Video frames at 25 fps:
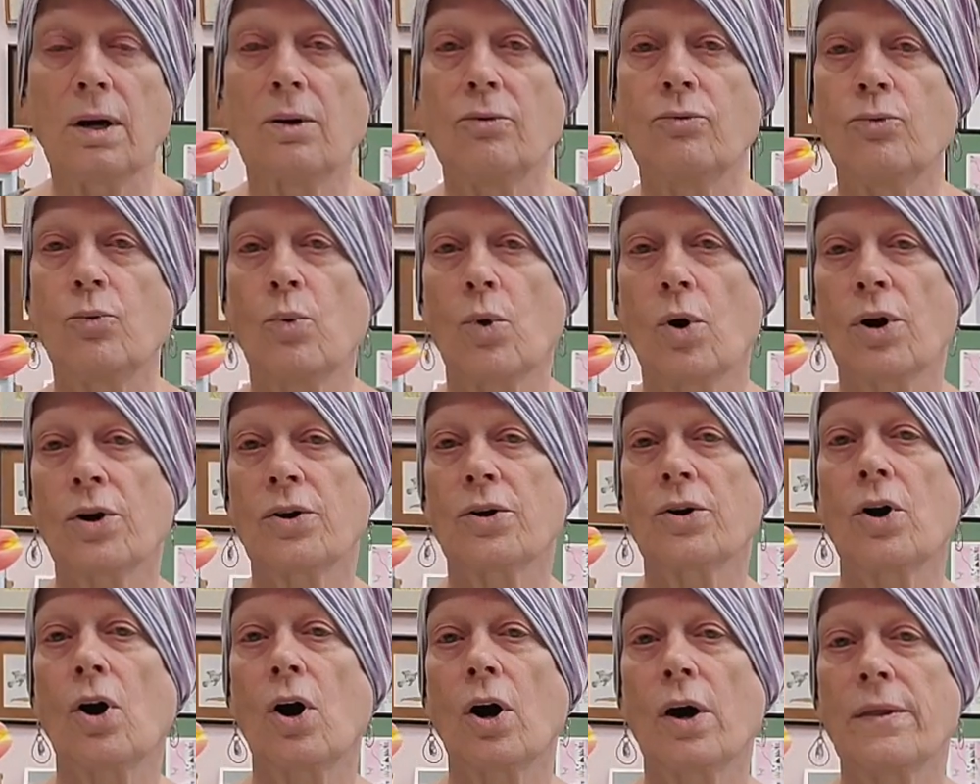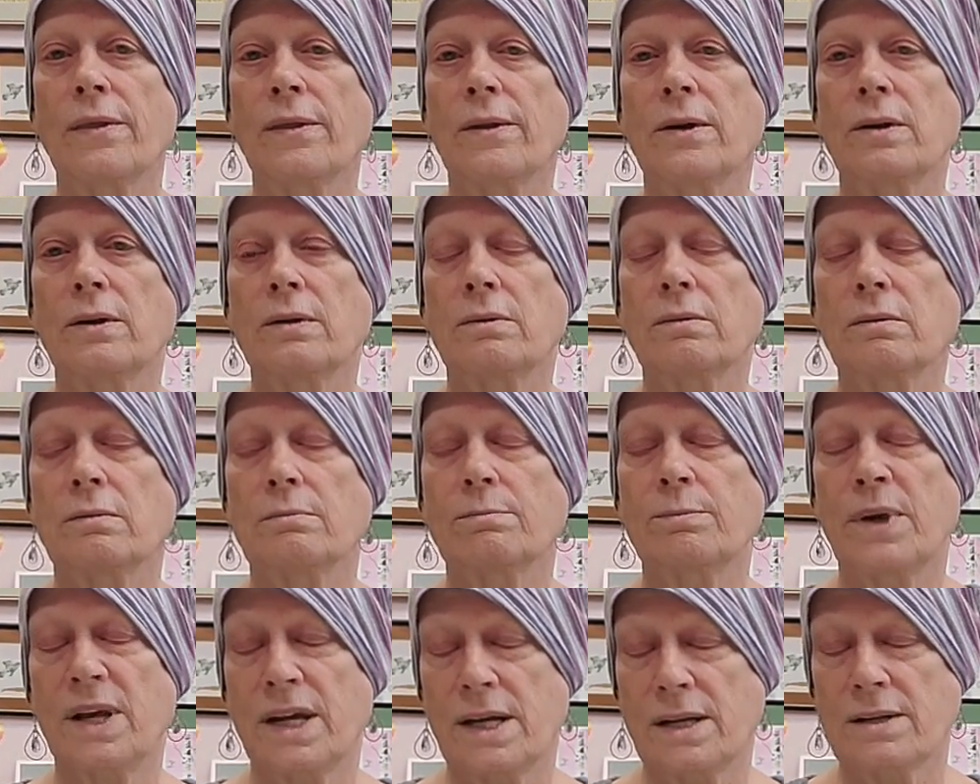water on the
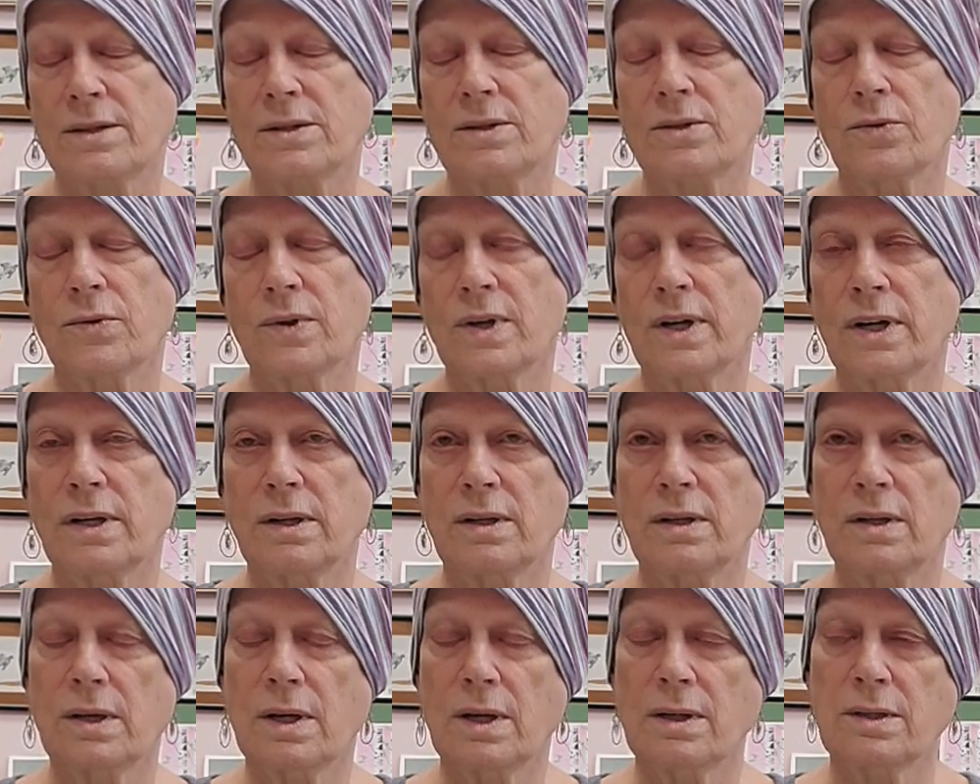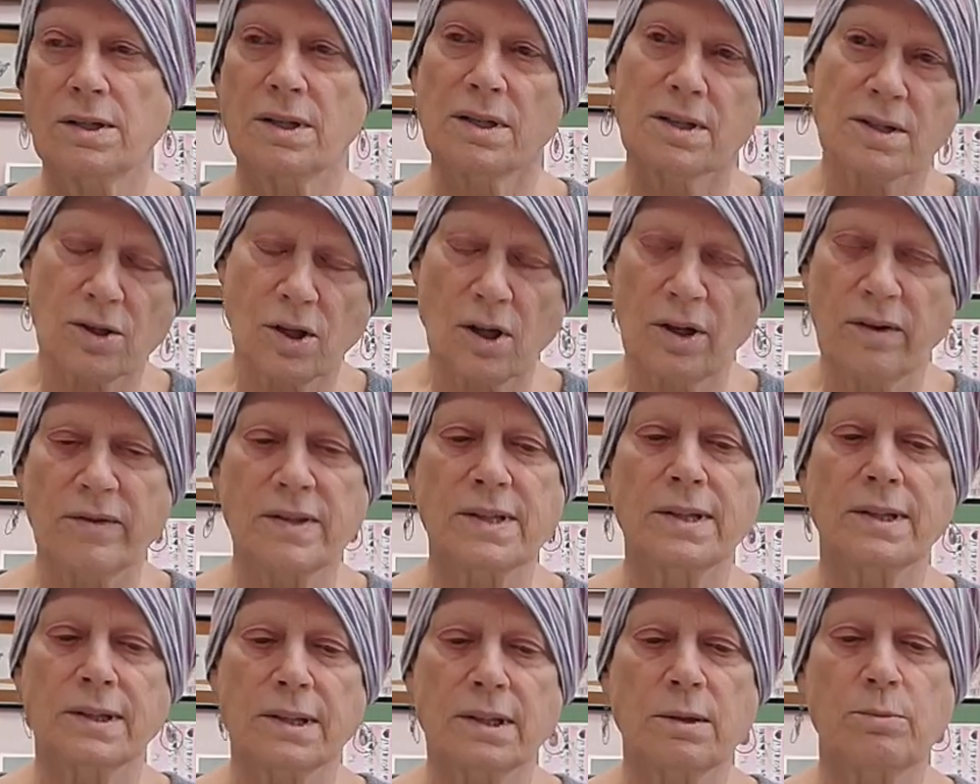paint so that it dissolves
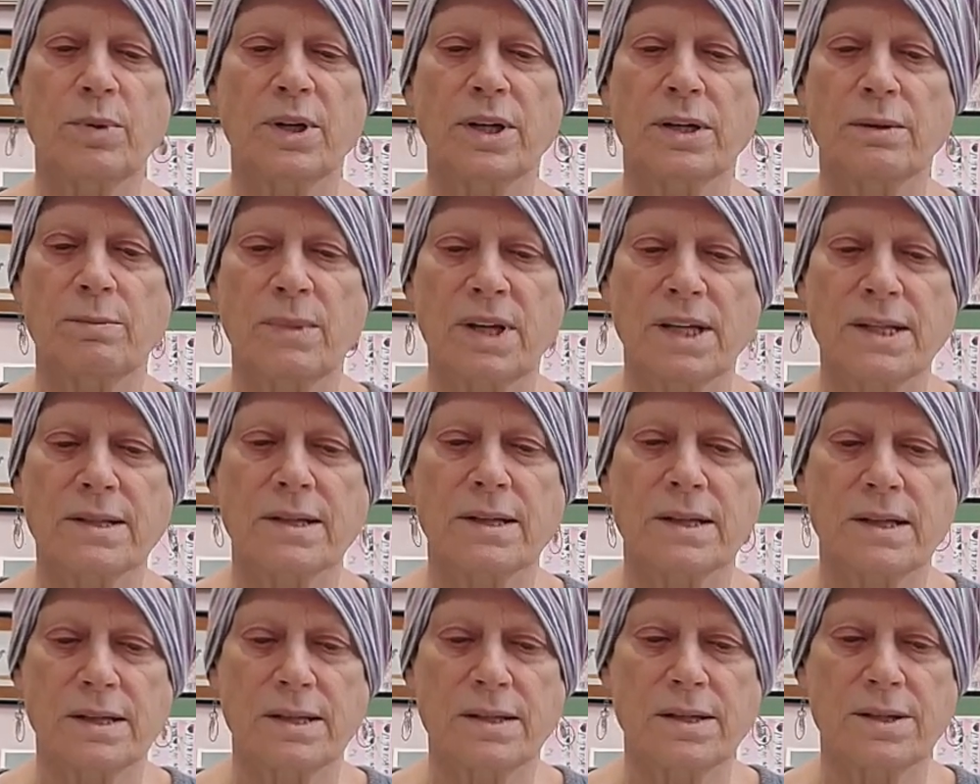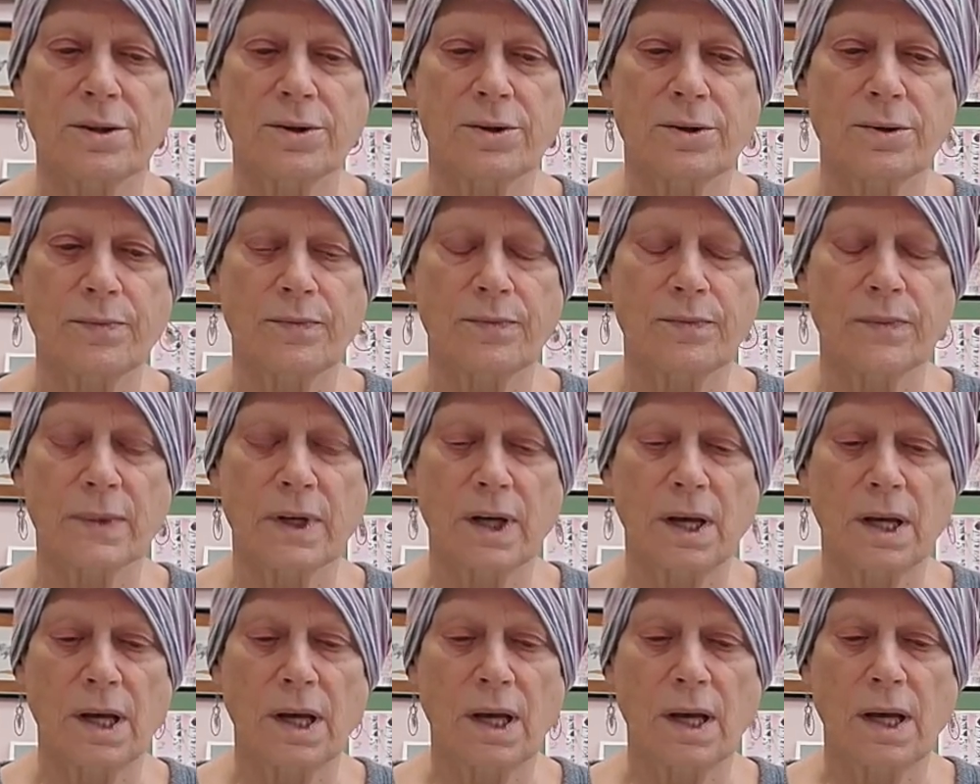a little bit and makes it easier.
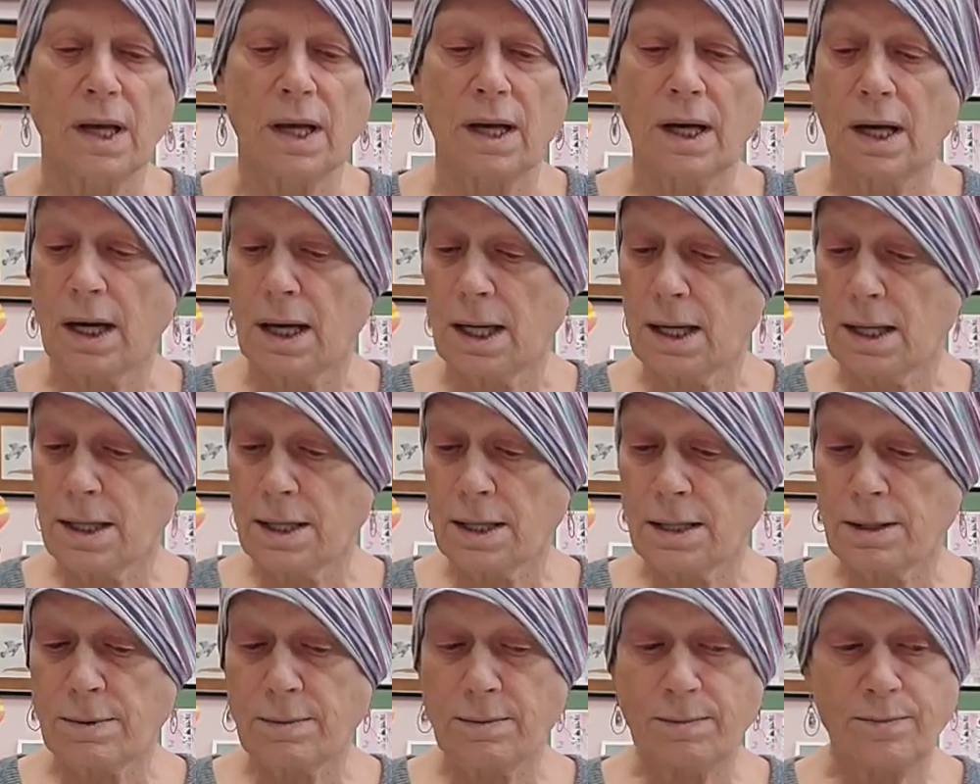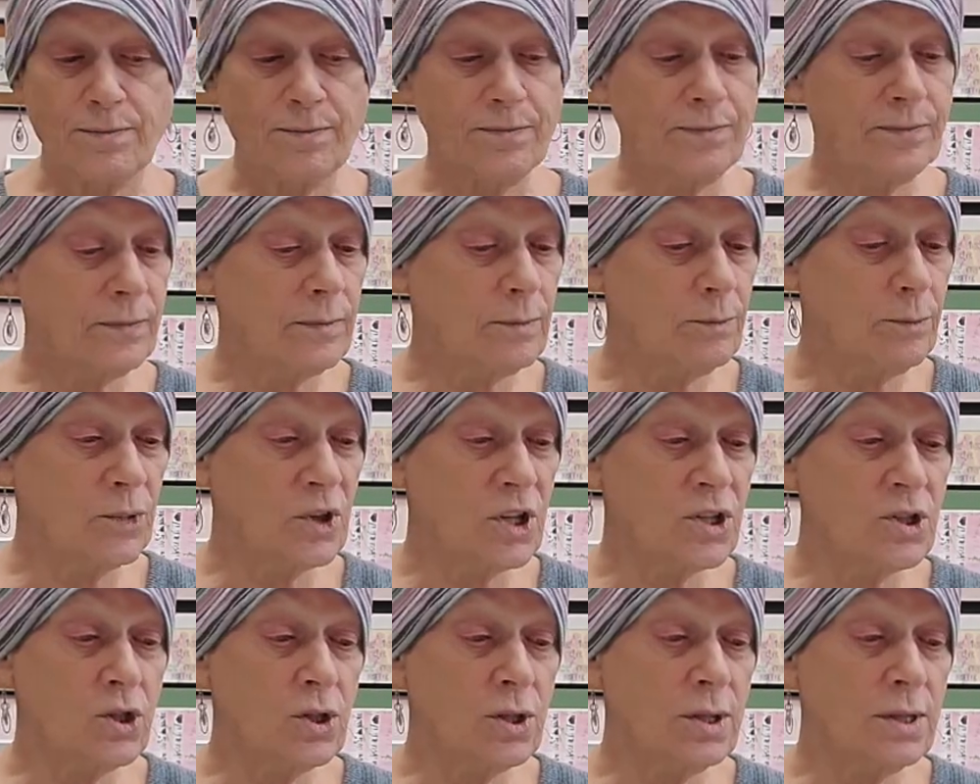
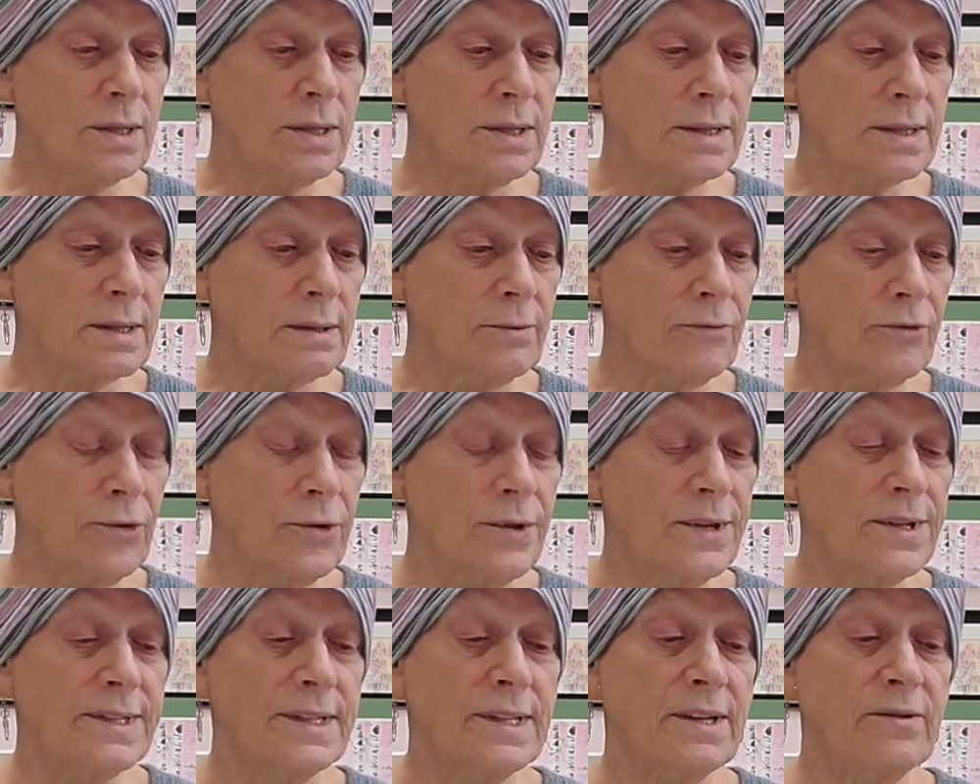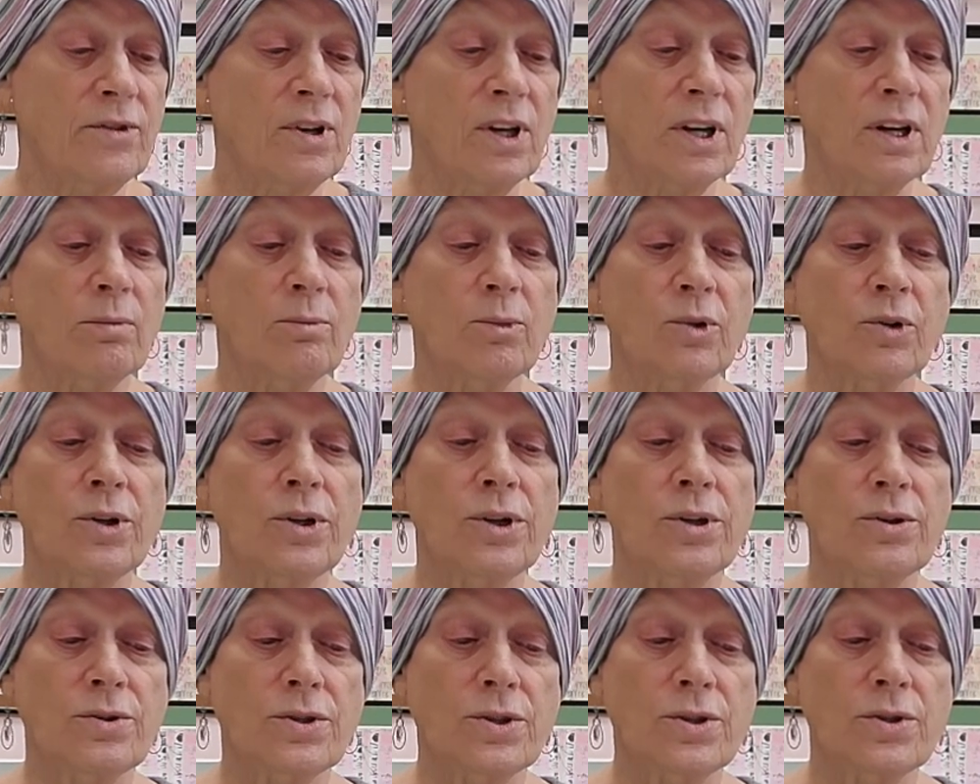Brushes for this evening, I'm going to
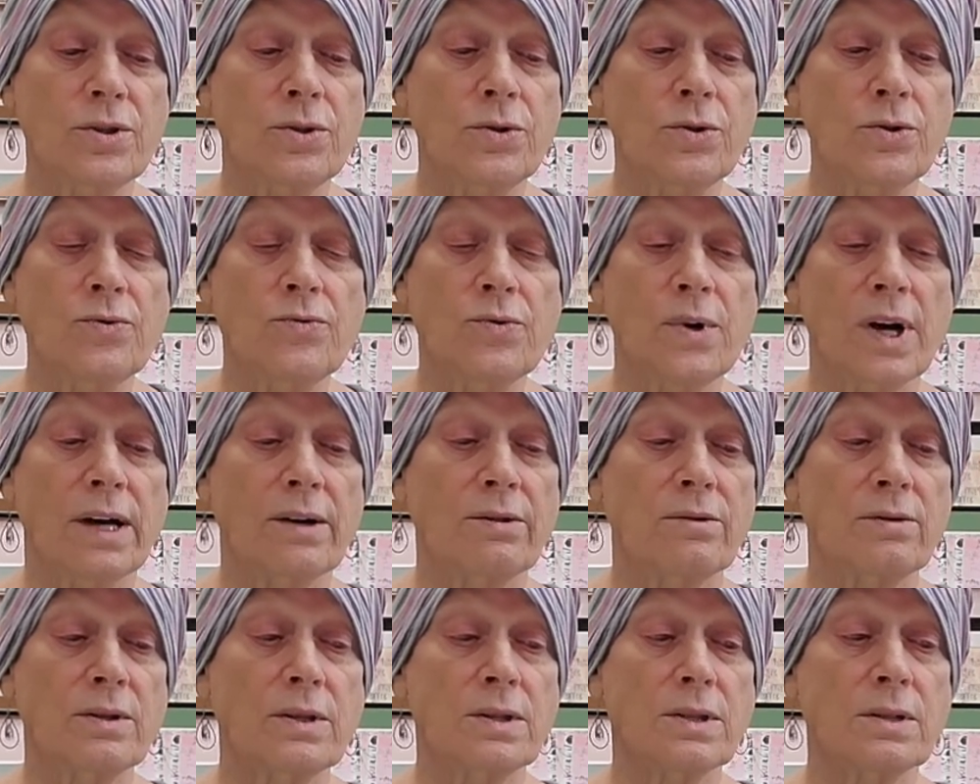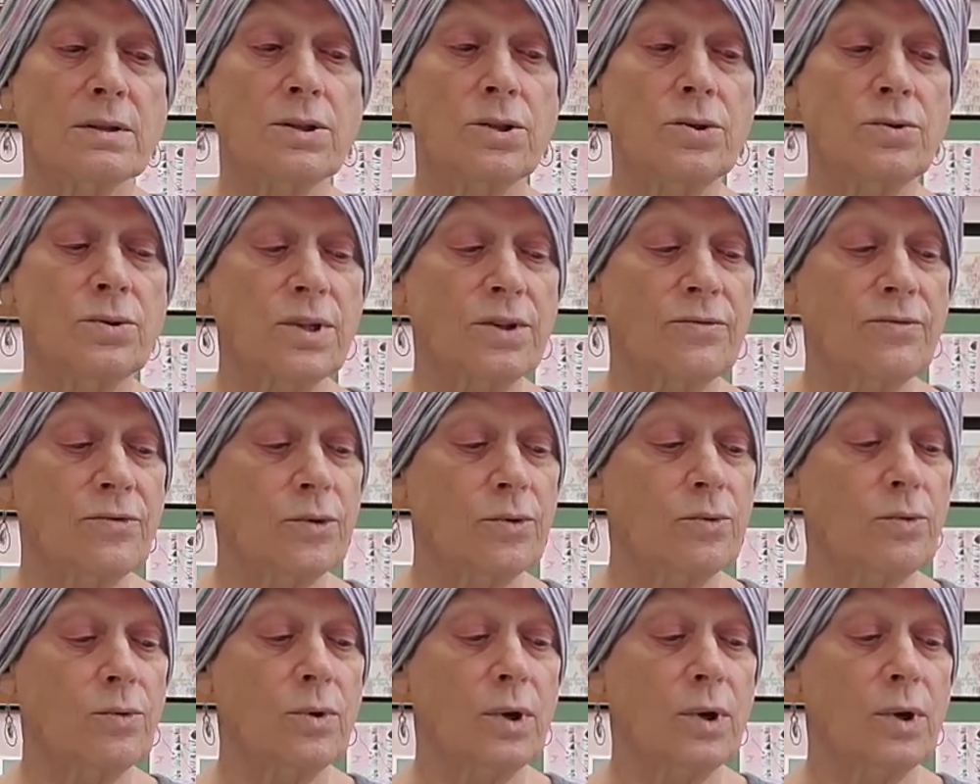use two rounds, two different